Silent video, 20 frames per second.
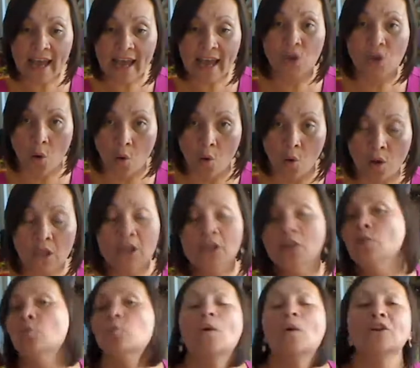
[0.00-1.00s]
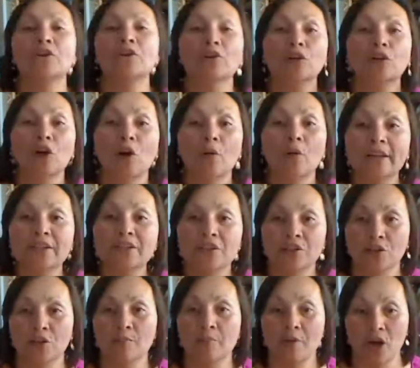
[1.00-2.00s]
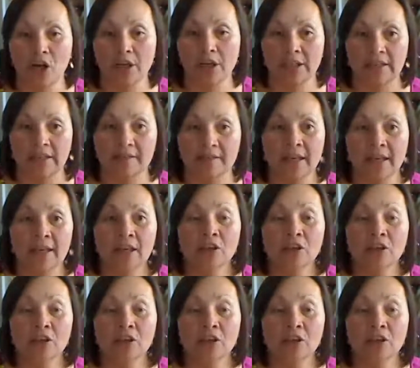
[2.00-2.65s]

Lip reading: goal when you're going to your parties.